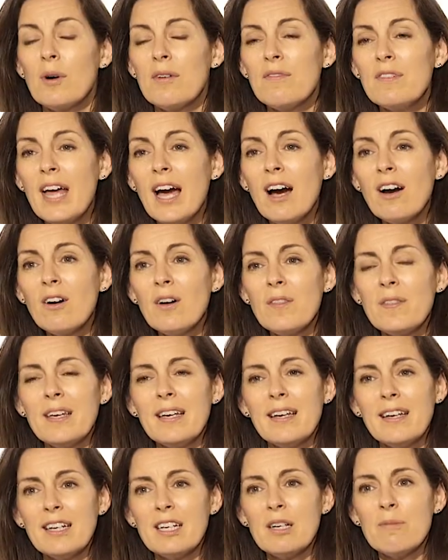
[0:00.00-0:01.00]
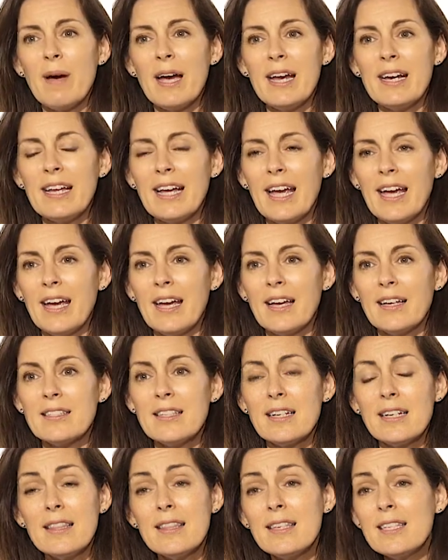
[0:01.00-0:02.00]
we've now got the incubating
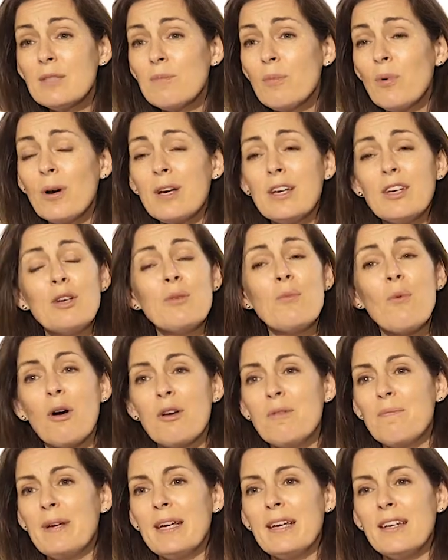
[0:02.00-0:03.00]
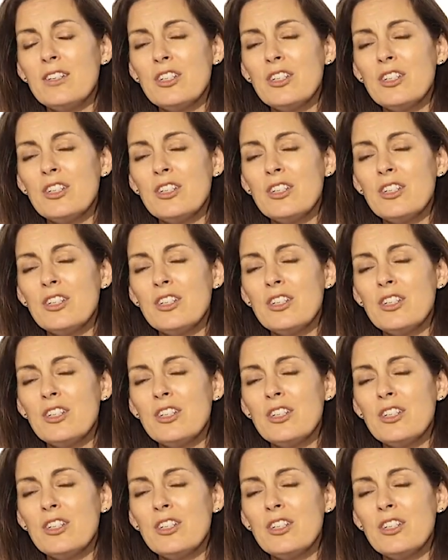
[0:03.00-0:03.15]
eggs, and at this point you won't be